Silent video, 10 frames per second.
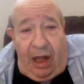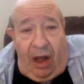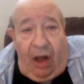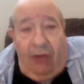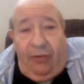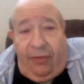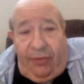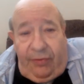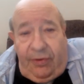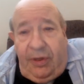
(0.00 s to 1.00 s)
of
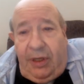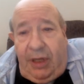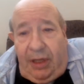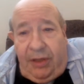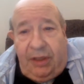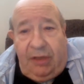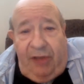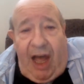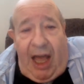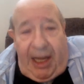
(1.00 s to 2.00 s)
the
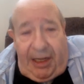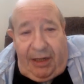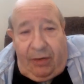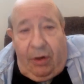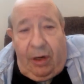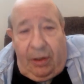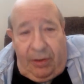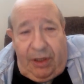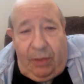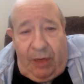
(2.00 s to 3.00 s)
divine, or,
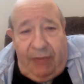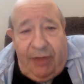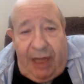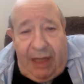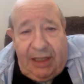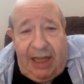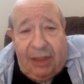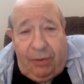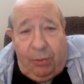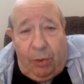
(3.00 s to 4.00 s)
whatever that
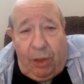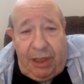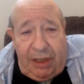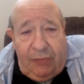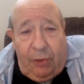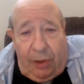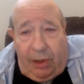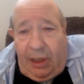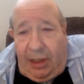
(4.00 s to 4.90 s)
Sanskrit word is for